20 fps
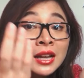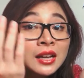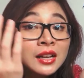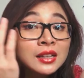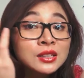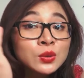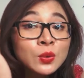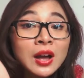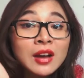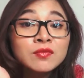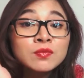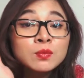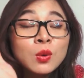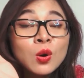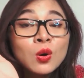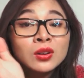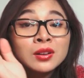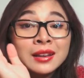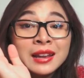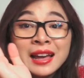you have
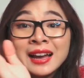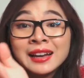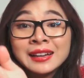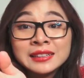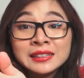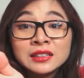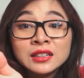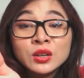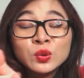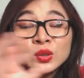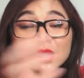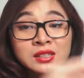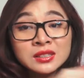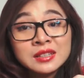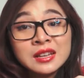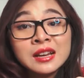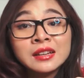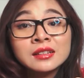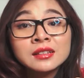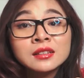more light go
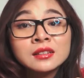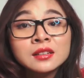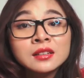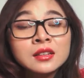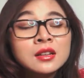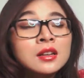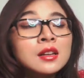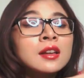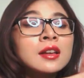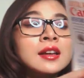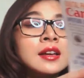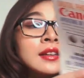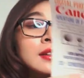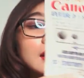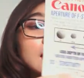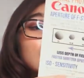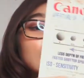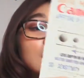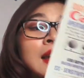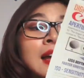inside. And then
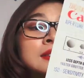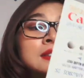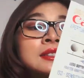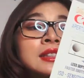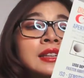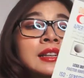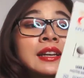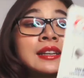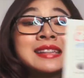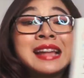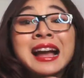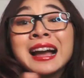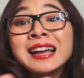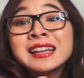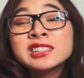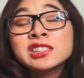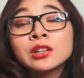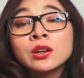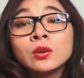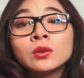the last thing is
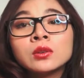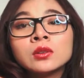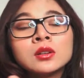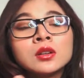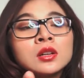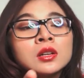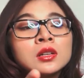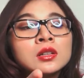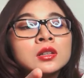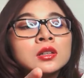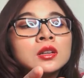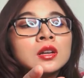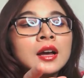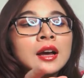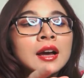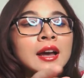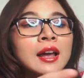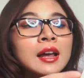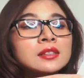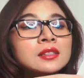ISO.
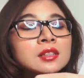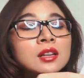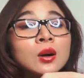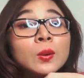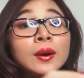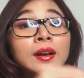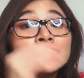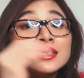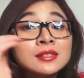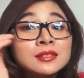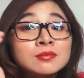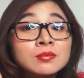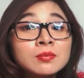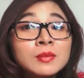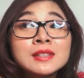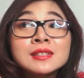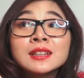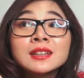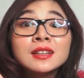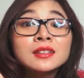ISO is
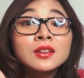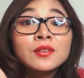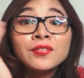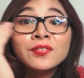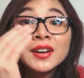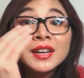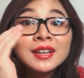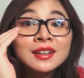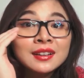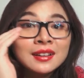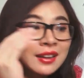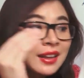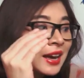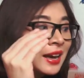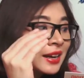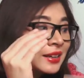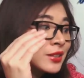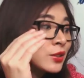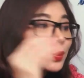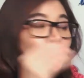basically the fake
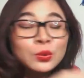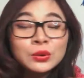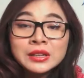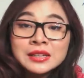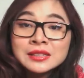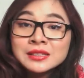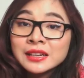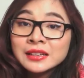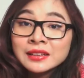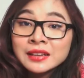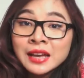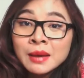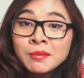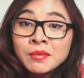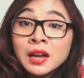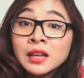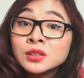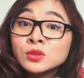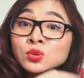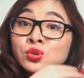light you put inside the camera.
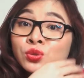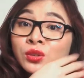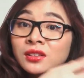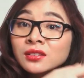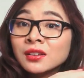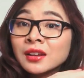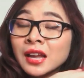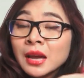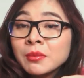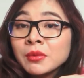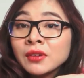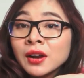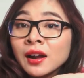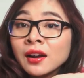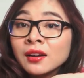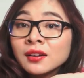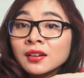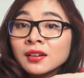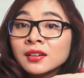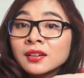You trick the camera
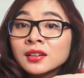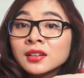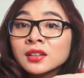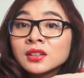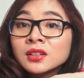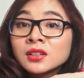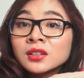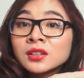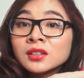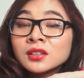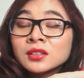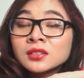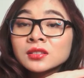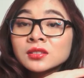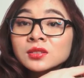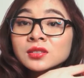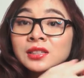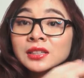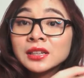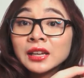to
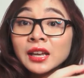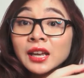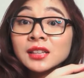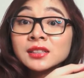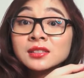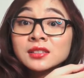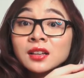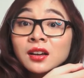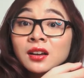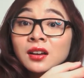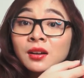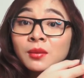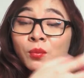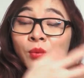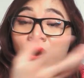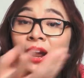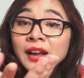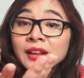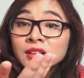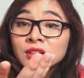see it's
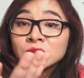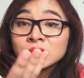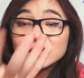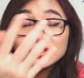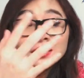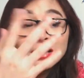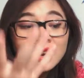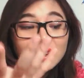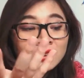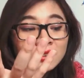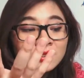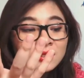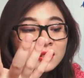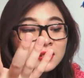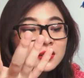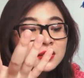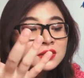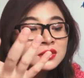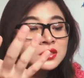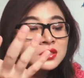brighter or it's darker. So